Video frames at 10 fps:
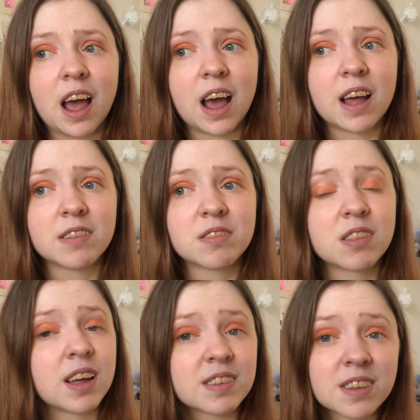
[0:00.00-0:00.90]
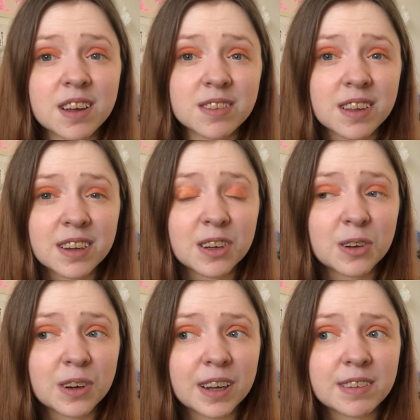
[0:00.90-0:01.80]
and that sounds like a
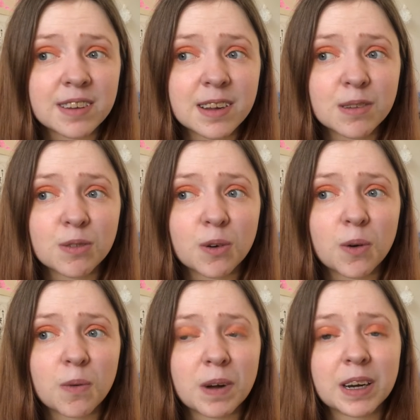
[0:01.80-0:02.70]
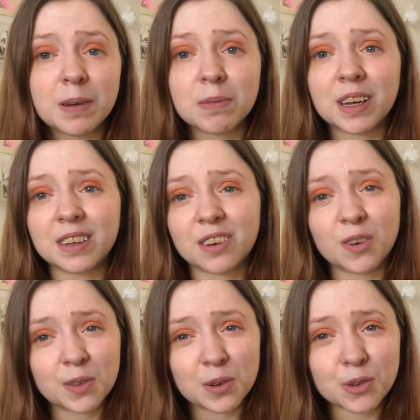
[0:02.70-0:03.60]
good idea for when I'm like
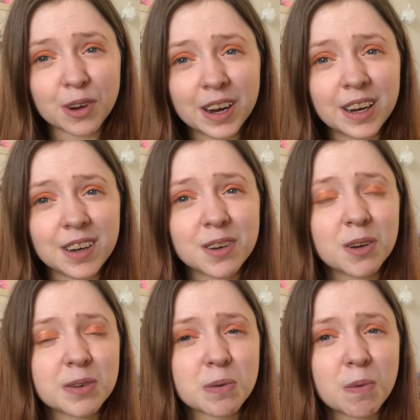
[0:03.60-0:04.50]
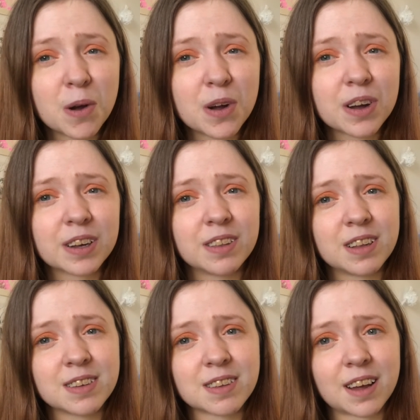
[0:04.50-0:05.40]
on the train going to work and
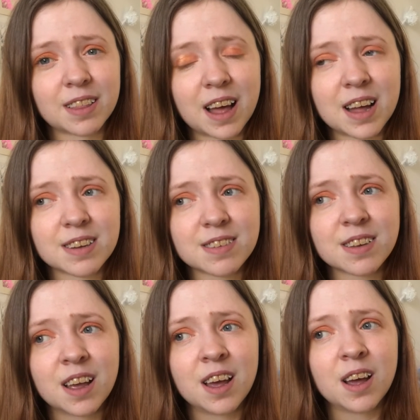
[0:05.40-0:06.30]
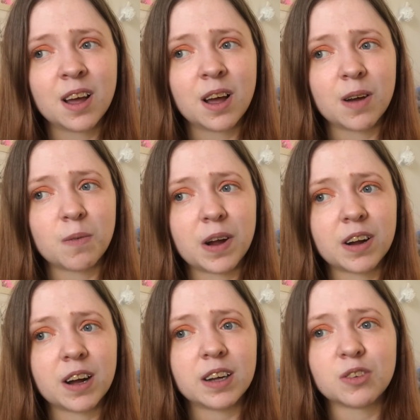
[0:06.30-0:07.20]
things like that, where I